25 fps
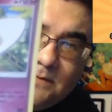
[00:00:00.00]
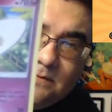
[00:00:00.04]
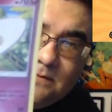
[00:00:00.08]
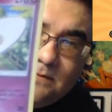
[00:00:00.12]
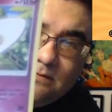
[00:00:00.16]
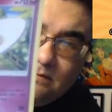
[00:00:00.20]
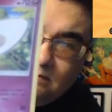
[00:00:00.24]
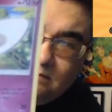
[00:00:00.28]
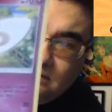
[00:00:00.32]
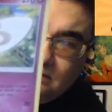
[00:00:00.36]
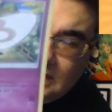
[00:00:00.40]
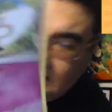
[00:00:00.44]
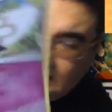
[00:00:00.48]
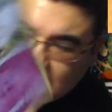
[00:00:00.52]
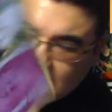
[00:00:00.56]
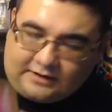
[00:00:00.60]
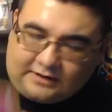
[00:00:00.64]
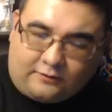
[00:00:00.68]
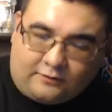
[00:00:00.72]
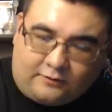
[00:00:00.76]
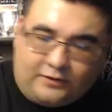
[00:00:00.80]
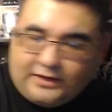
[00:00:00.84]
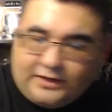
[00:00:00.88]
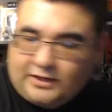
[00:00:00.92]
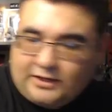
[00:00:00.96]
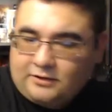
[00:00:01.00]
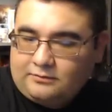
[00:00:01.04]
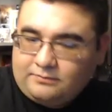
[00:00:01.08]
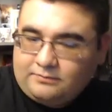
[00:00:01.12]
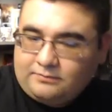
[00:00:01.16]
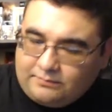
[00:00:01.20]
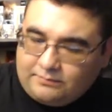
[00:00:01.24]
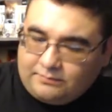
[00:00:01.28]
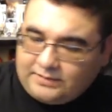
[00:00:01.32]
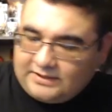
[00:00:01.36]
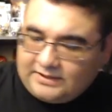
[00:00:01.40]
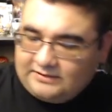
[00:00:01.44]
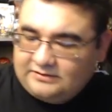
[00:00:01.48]
Not that rare,
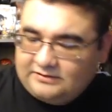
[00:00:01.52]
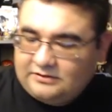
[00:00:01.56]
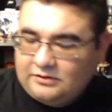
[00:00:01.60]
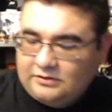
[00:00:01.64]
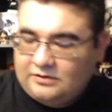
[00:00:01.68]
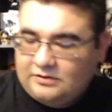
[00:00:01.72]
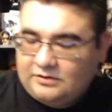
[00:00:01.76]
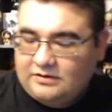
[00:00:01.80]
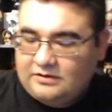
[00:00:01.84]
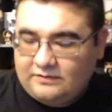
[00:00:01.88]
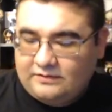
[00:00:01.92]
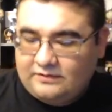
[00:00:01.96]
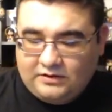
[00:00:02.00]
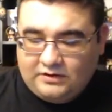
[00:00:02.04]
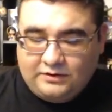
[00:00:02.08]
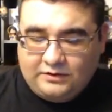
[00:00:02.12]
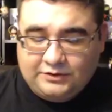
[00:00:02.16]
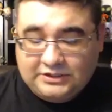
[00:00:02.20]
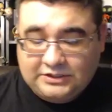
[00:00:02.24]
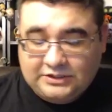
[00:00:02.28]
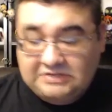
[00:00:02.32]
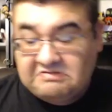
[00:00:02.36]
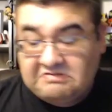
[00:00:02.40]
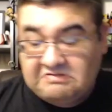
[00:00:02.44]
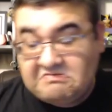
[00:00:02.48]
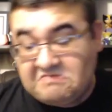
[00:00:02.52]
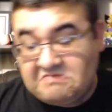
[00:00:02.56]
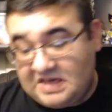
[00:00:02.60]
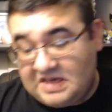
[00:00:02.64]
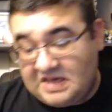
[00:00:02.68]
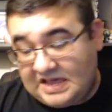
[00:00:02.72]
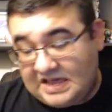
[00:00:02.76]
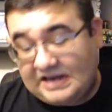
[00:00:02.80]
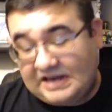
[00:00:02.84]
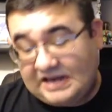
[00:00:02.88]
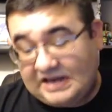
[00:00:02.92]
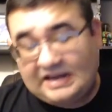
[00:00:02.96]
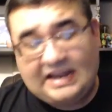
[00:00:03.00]
but it's still an evolution.
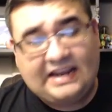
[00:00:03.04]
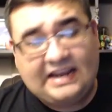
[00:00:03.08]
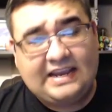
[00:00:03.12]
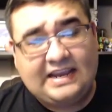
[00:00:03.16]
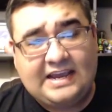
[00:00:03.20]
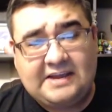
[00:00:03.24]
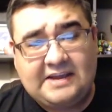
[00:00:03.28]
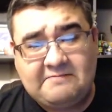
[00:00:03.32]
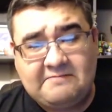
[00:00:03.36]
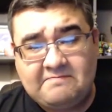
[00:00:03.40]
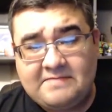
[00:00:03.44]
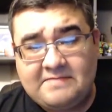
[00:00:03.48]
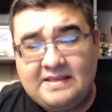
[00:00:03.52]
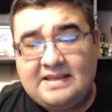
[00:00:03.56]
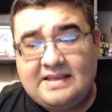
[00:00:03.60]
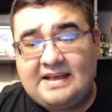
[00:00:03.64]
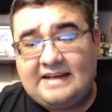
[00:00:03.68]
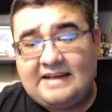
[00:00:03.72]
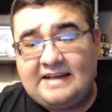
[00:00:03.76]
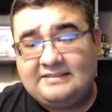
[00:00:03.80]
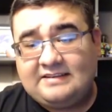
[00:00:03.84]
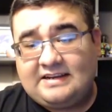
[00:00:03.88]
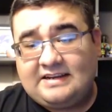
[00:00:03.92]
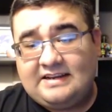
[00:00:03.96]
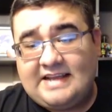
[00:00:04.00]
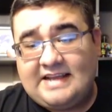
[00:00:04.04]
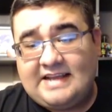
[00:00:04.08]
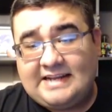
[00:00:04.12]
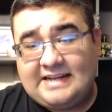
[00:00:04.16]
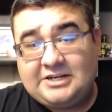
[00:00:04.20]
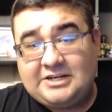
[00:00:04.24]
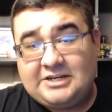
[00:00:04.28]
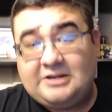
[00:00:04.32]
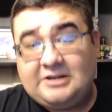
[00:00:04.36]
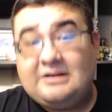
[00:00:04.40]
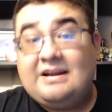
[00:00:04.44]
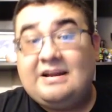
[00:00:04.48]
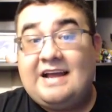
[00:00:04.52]
And again, as a
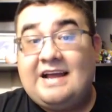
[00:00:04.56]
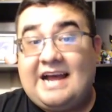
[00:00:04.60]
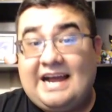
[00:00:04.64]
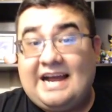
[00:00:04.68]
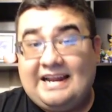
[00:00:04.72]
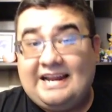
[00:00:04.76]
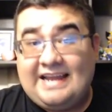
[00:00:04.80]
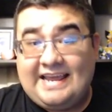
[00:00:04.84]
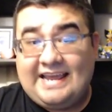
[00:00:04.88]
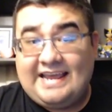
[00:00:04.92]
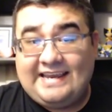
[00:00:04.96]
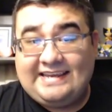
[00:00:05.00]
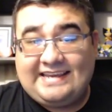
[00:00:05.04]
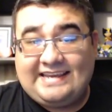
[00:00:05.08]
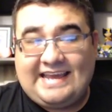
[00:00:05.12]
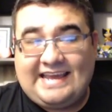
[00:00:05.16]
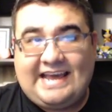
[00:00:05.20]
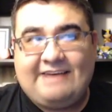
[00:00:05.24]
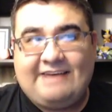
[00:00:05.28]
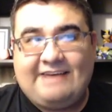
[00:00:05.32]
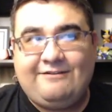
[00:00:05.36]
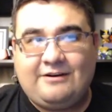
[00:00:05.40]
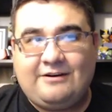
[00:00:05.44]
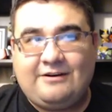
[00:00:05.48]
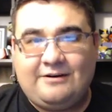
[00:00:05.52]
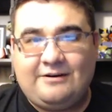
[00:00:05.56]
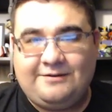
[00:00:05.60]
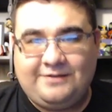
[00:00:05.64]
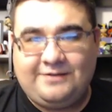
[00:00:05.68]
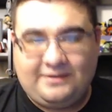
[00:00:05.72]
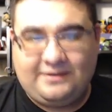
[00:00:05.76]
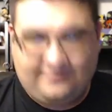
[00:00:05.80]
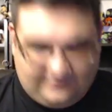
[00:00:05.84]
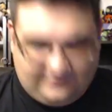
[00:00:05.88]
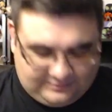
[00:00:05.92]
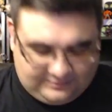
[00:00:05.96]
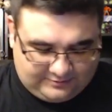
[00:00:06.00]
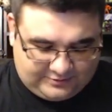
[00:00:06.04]
collector, I like having all the
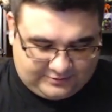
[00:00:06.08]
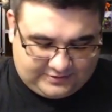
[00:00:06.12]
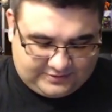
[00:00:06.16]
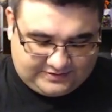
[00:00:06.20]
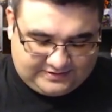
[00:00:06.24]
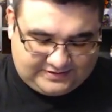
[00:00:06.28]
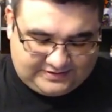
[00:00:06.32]
evolutions,